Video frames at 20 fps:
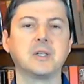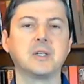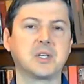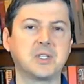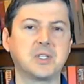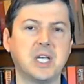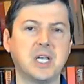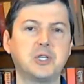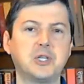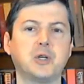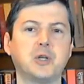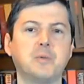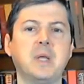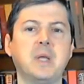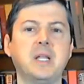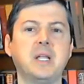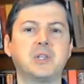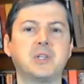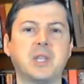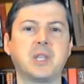Now,
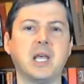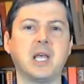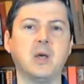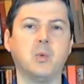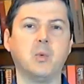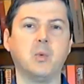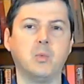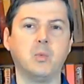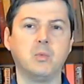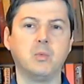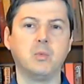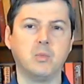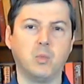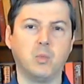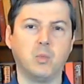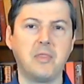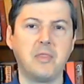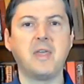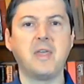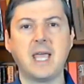succession means that
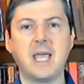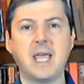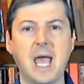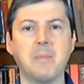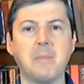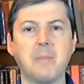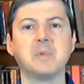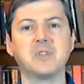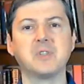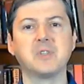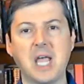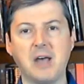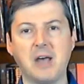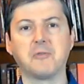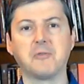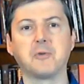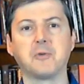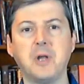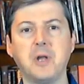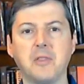one thing happens
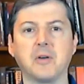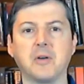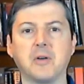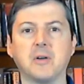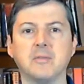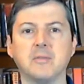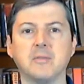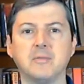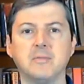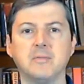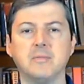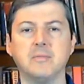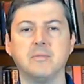after another.